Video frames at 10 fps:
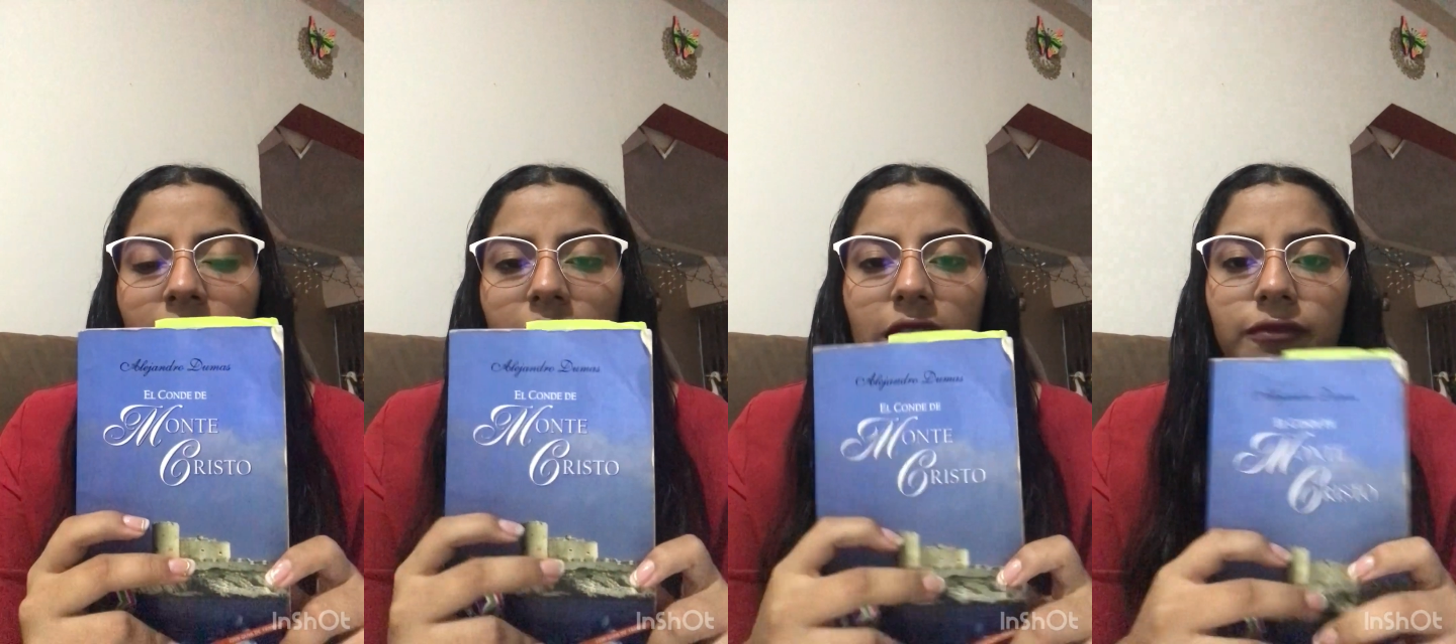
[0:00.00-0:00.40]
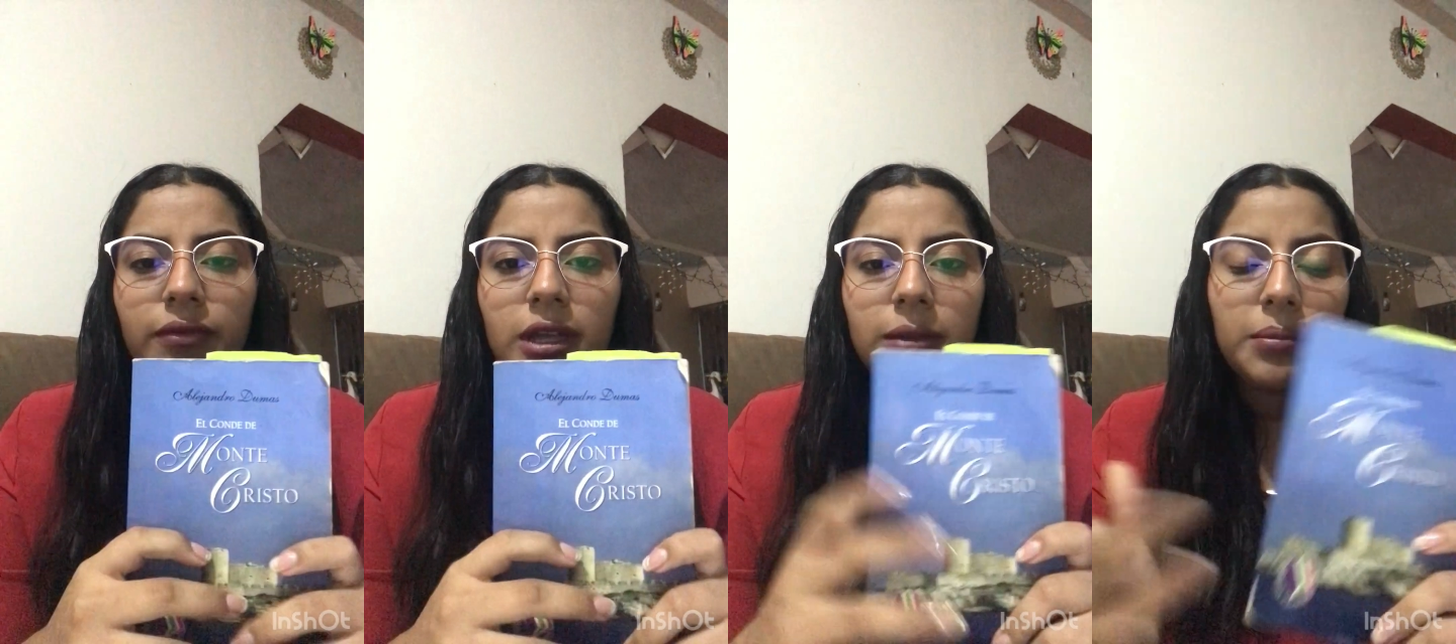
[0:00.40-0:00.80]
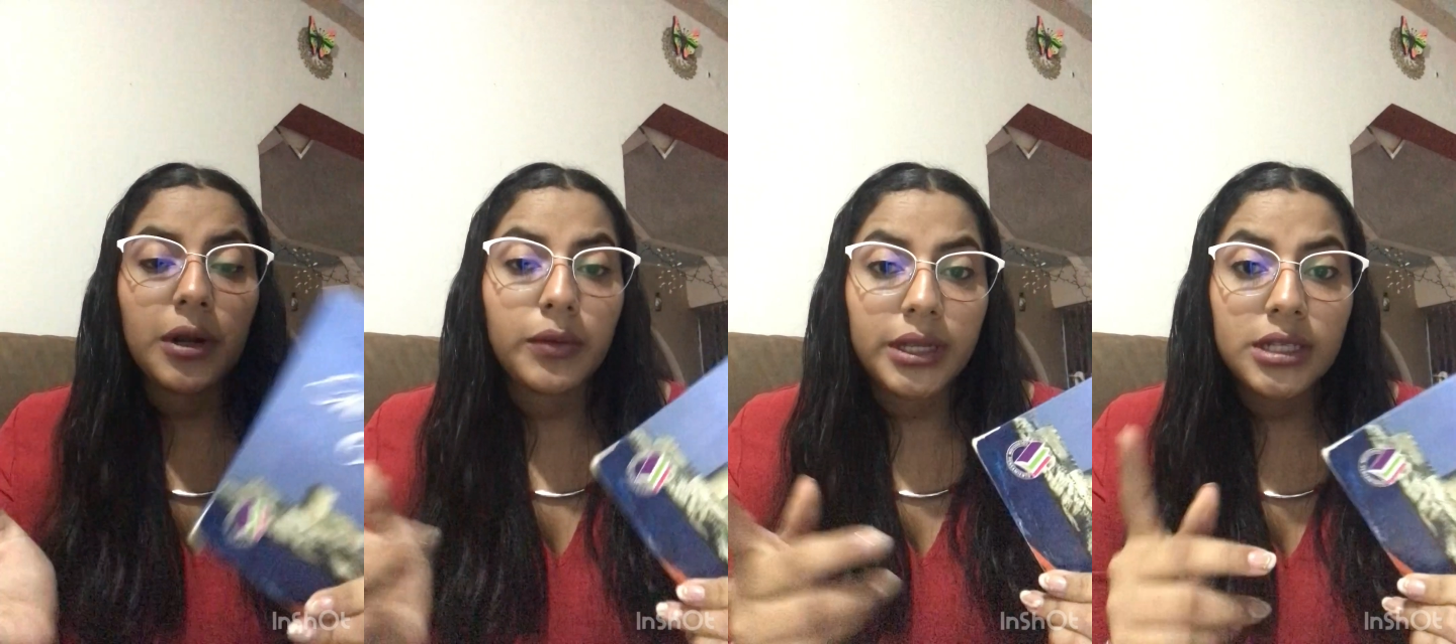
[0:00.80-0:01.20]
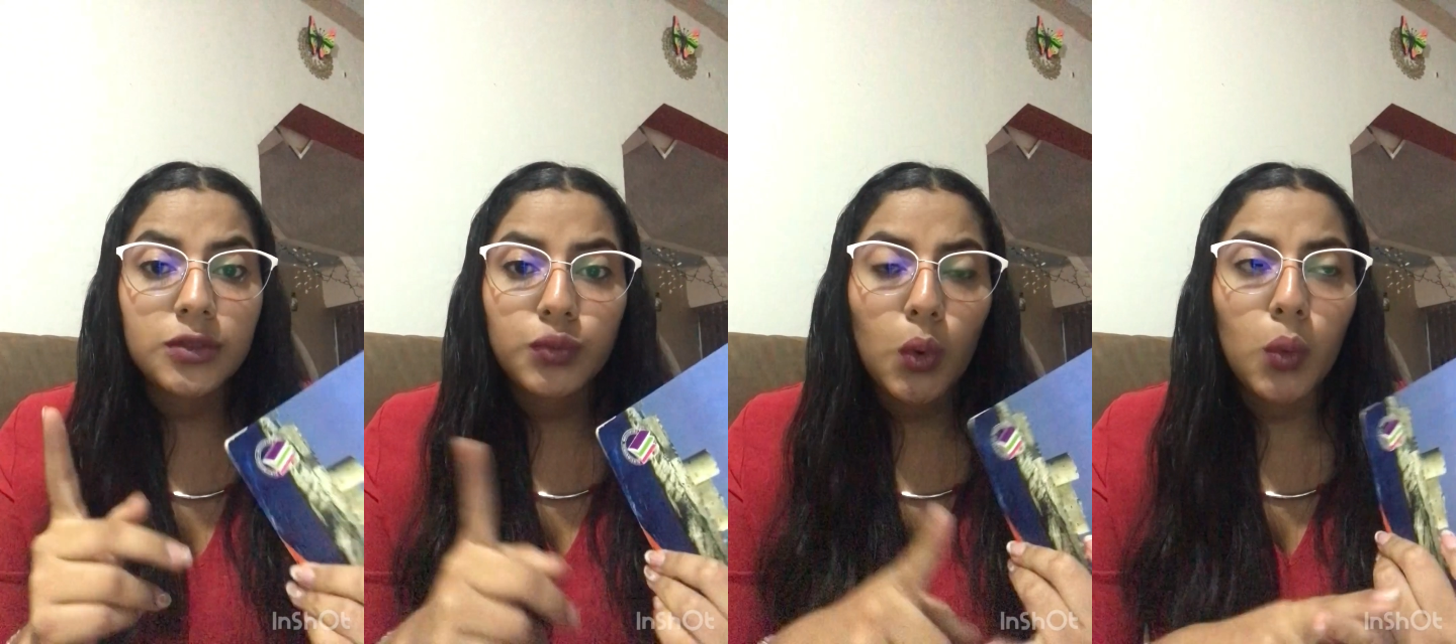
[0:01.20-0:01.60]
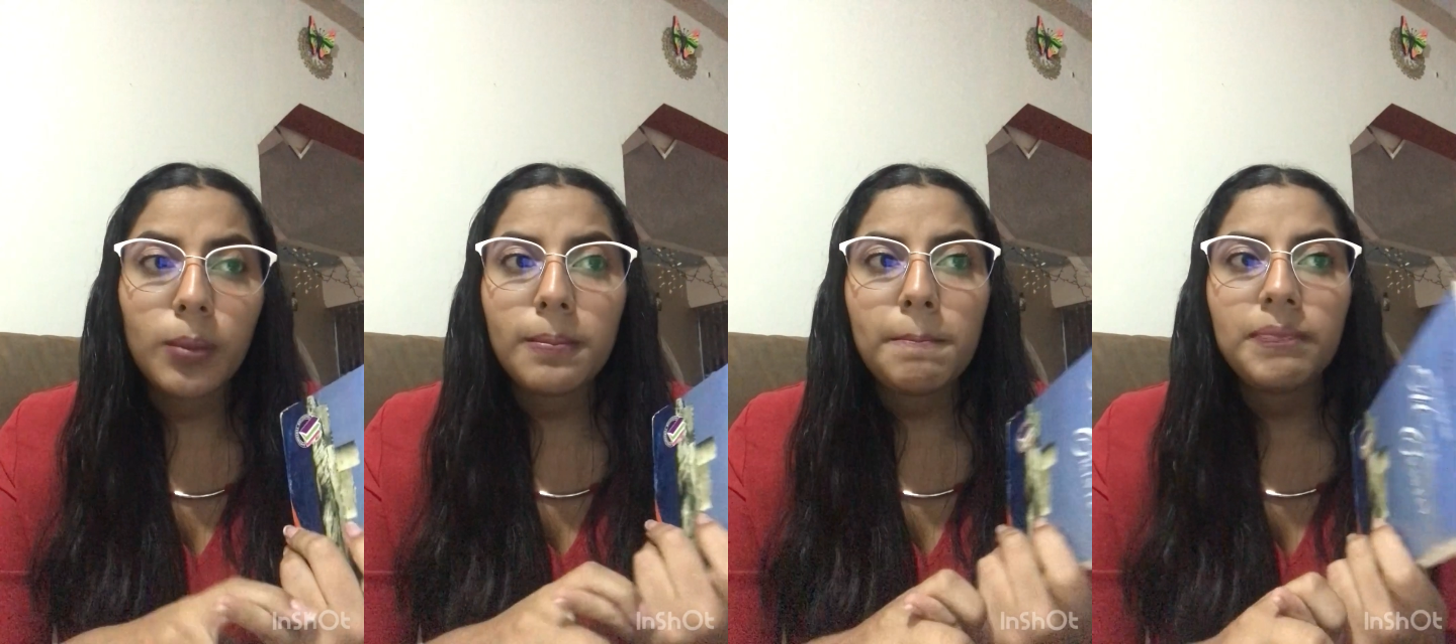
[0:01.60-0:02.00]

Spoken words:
in Paris, Rome,